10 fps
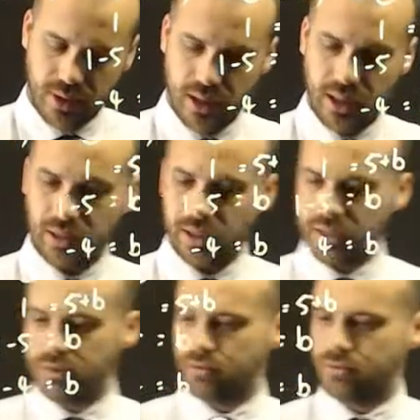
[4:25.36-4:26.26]

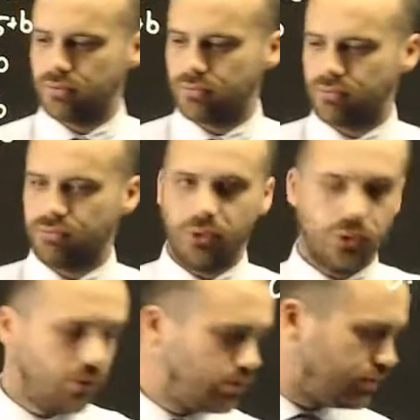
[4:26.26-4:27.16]
ln4.
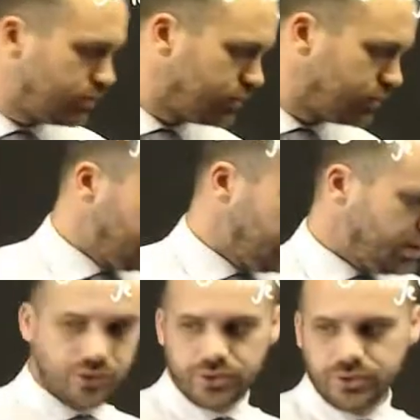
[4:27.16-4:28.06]
Now
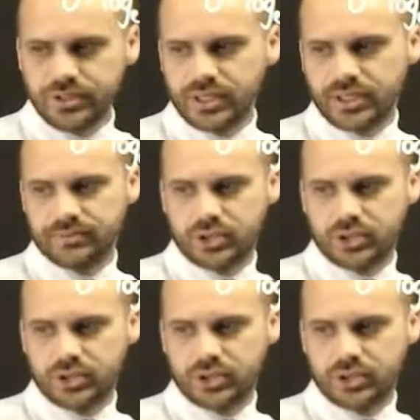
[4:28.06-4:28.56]
you could uh,